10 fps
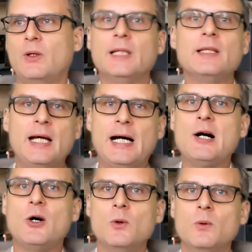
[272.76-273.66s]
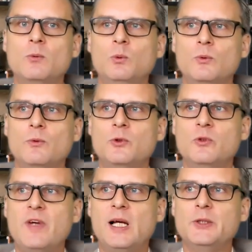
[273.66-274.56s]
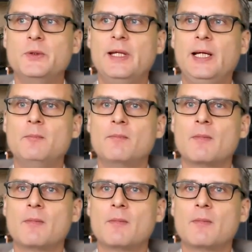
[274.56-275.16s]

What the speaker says: and how to value them?